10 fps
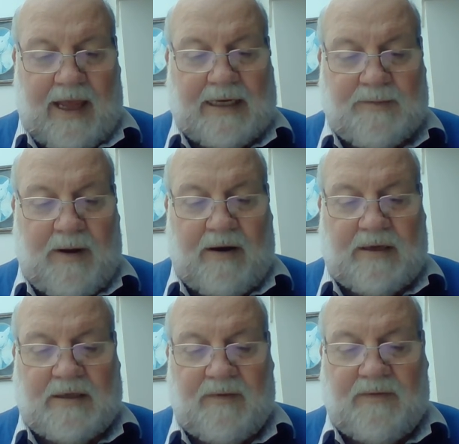the
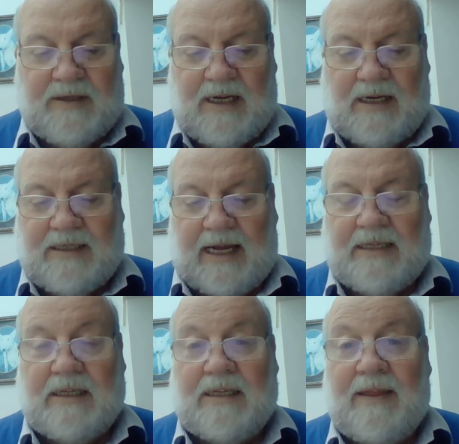experience of the
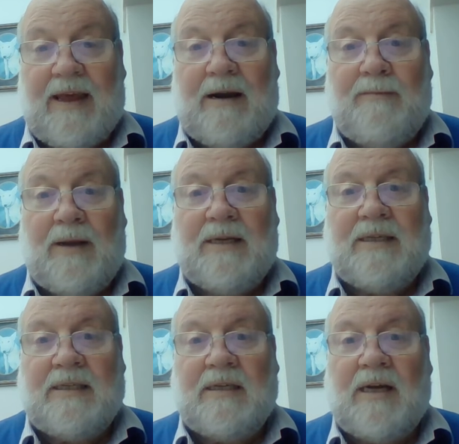facilitators and their
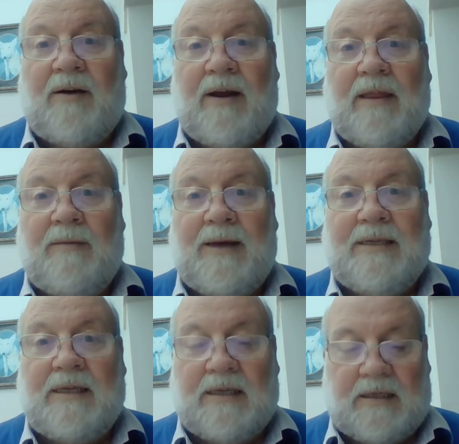ability to direct the
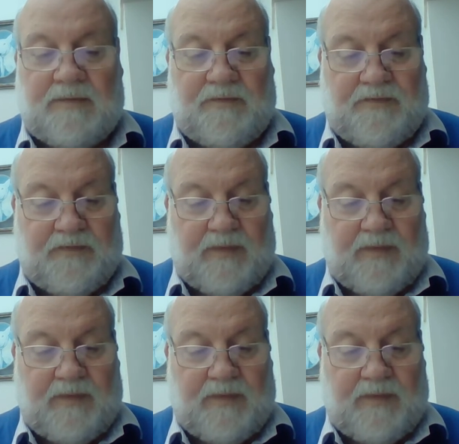meetings.